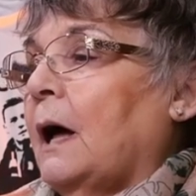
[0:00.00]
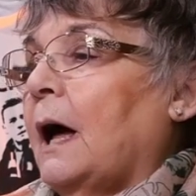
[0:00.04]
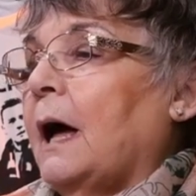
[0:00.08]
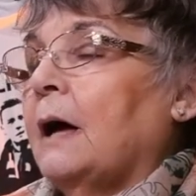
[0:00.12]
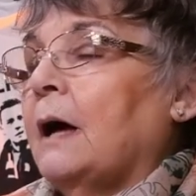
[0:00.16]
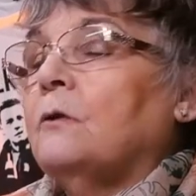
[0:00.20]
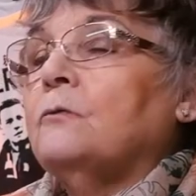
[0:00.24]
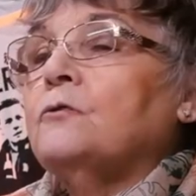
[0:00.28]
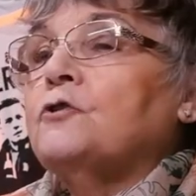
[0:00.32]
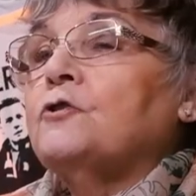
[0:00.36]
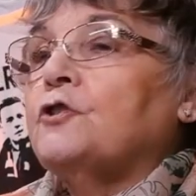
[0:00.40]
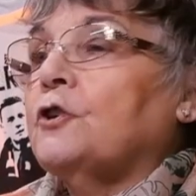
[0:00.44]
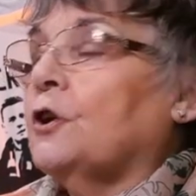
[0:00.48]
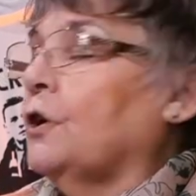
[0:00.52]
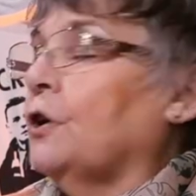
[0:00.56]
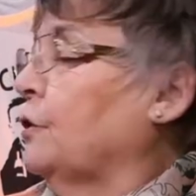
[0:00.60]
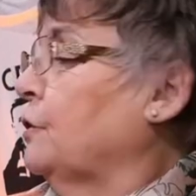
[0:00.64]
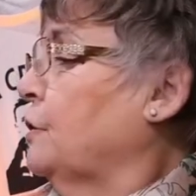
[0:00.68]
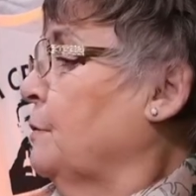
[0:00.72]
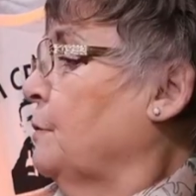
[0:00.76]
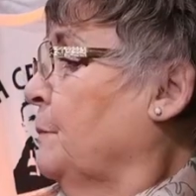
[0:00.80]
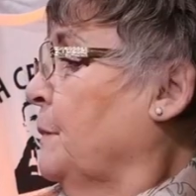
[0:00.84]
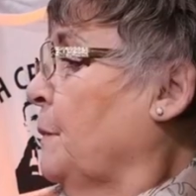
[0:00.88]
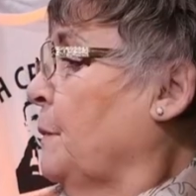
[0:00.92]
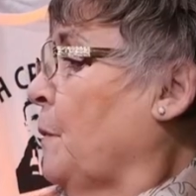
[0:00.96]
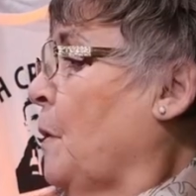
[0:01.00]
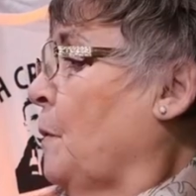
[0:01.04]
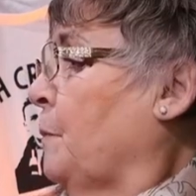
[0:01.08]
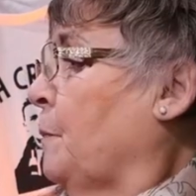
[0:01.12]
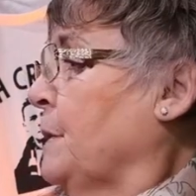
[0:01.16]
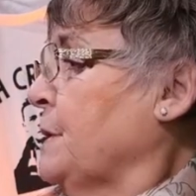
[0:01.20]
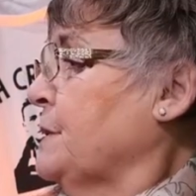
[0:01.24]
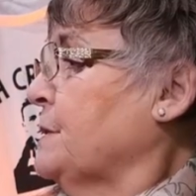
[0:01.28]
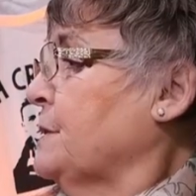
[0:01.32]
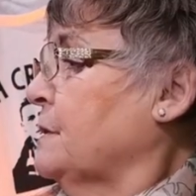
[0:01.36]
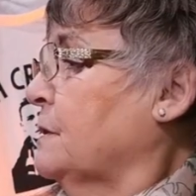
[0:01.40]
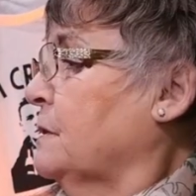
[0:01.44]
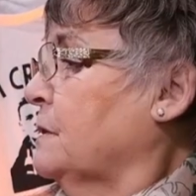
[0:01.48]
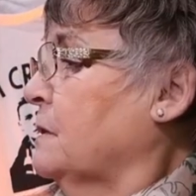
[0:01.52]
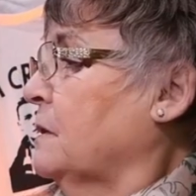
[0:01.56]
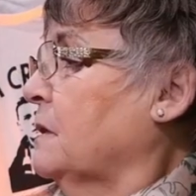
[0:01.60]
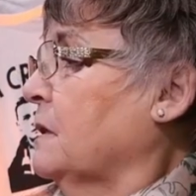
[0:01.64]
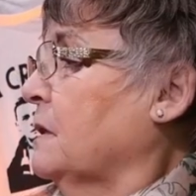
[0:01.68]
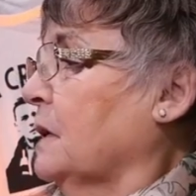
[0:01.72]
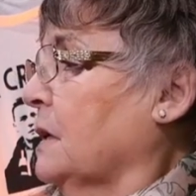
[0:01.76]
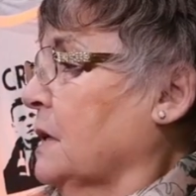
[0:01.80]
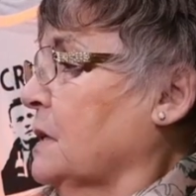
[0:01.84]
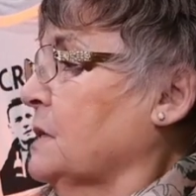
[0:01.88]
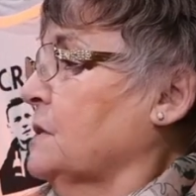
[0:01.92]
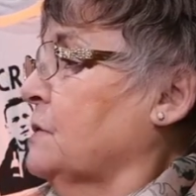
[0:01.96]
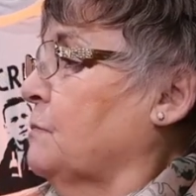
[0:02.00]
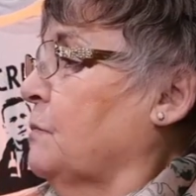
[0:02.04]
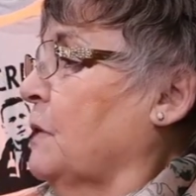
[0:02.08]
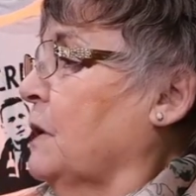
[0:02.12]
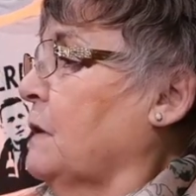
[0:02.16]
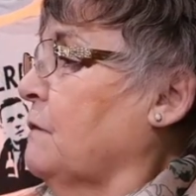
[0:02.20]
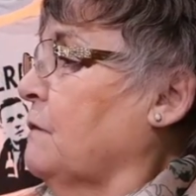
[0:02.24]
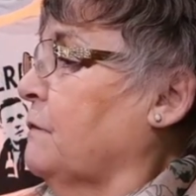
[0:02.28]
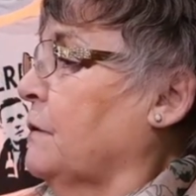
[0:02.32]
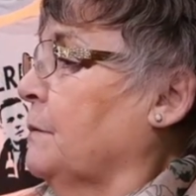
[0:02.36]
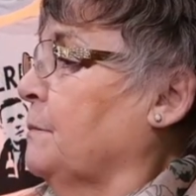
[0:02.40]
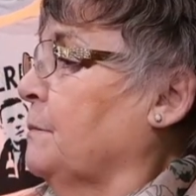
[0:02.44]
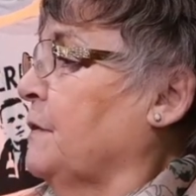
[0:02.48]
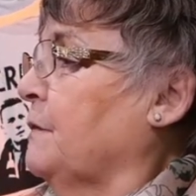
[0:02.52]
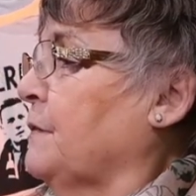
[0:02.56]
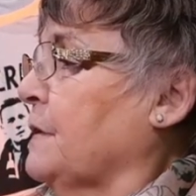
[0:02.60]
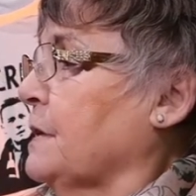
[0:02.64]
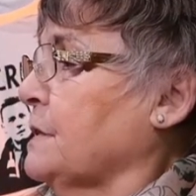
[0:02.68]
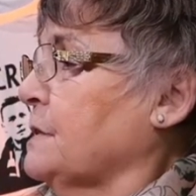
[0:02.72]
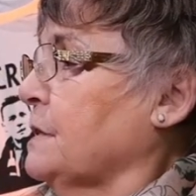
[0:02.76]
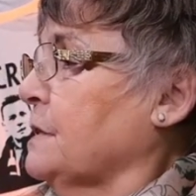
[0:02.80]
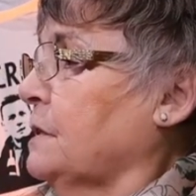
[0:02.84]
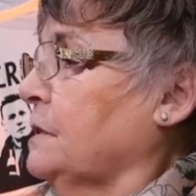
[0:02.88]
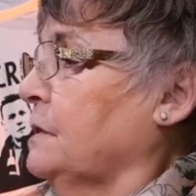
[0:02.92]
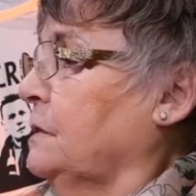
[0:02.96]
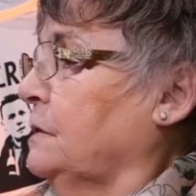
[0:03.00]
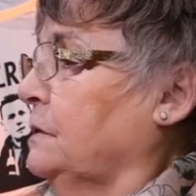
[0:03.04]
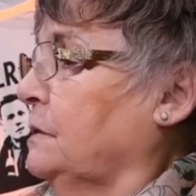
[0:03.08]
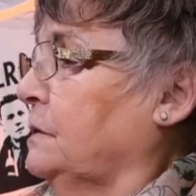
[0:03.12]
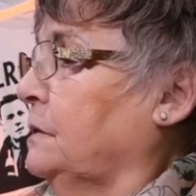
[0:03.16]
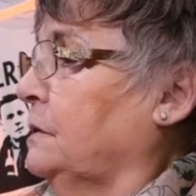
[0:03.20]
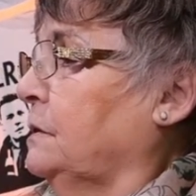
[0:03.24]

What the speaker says: I goes down to my mummy's the next week for my visit.